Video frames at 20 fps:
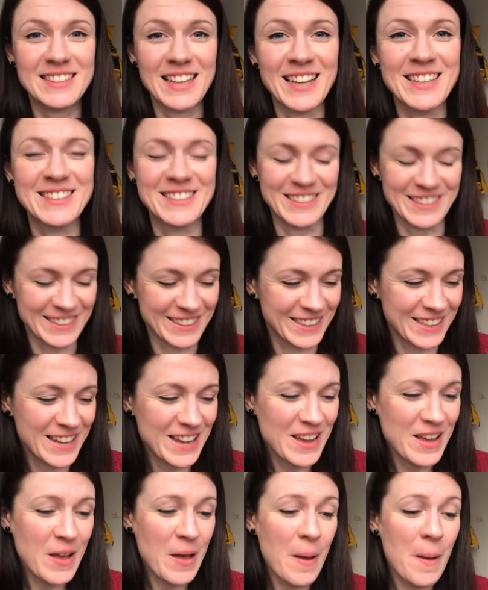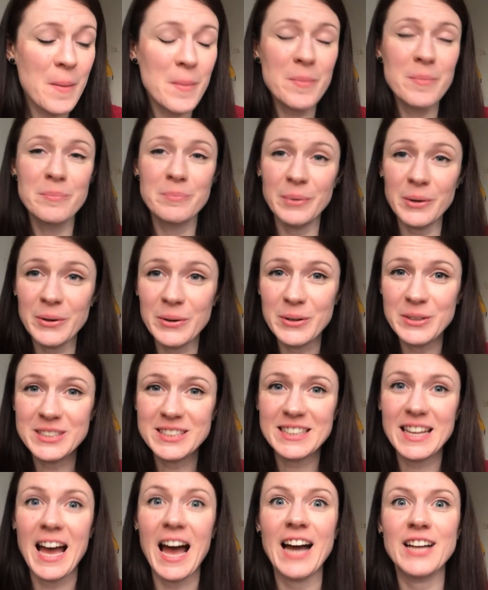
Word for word: session. But